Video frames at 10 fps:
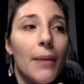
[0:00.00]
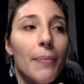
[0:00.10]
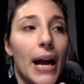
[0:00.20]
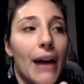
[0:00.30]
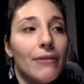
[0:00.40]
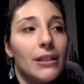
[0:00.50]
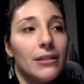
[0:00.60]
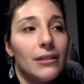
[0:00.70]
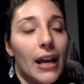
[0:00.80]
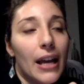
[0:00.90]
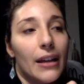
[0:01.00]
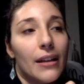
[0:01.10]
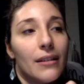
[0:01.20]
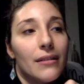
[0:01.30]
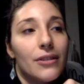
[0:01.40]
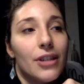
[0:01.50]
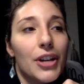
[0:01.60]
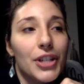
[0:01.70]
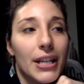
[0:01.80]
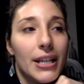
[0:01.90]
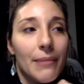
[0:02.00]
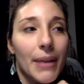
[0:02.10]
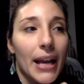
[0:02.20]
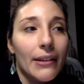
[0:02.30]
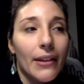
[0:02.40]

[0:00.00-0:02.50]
I have little like tchotchkes I make,